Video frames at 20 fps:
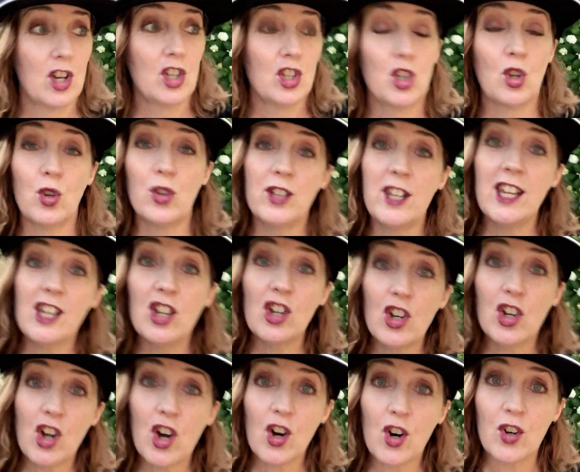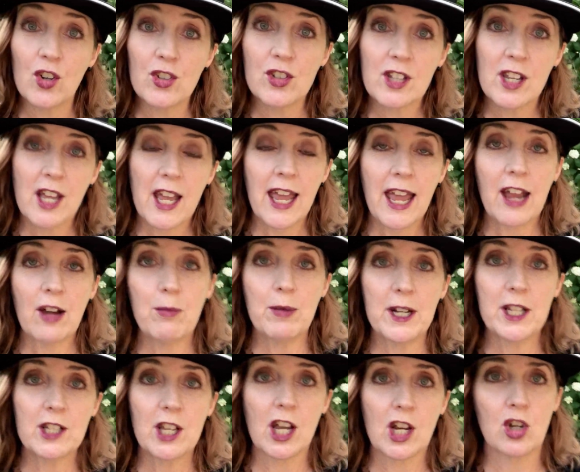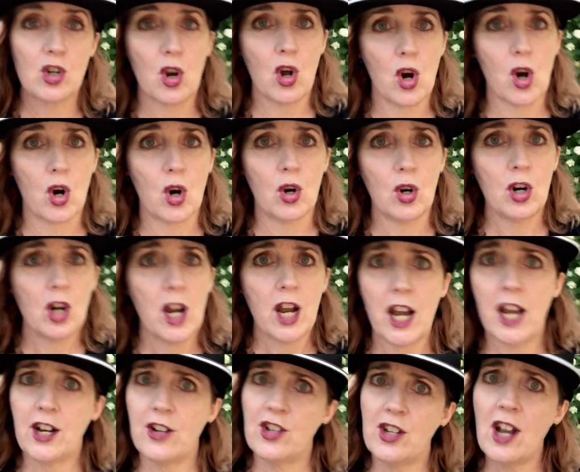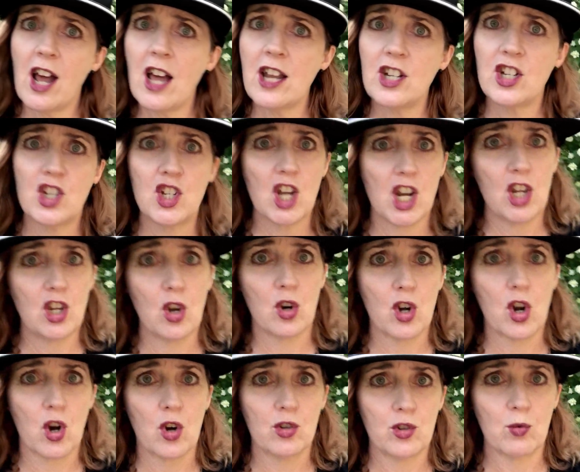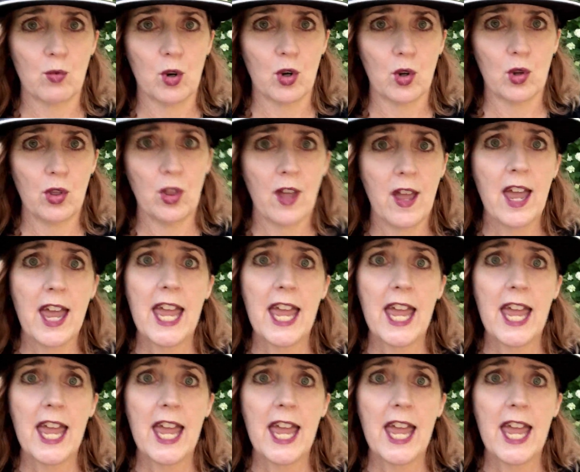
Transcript: Don't dig your nose. Everybody's like, no, it's not dig your nose, Ruth.